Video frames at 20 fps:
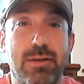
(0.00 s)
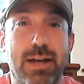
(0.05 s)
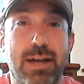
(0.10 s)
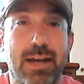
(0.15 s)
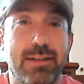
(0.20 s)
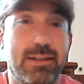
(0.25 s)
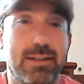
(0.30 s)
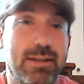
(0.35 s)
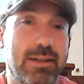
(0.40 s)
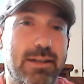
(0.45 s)

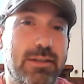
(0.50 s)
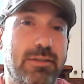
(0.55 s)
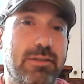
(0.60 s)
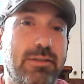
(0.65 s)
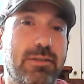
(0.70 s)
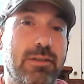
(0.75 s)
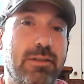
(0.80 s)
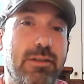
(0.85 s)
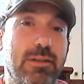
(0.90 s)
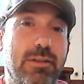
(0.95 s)

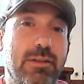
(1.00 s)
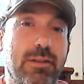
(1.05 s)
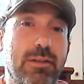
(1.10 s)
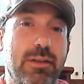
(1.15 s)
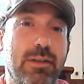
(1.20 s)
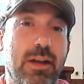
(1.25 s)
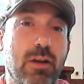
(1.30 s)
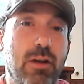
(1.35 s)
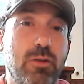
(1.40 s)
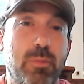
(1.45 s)
guidelines,
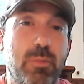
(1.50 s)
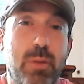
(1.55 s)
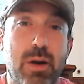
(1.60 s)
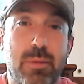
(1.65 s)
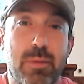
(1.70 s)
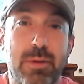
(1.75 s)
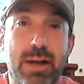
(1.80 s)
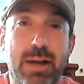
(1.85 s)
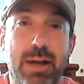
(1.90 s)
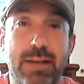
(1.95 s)
health
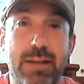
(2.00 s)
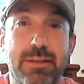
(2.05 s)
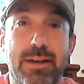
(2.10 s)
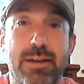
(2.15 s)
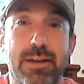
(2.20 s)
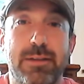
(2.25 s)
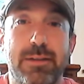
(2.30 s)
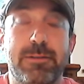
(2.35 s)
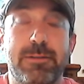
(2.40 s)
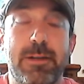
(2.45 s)
department
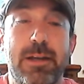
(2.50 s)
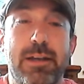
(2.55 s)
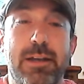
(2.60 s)
guidelines.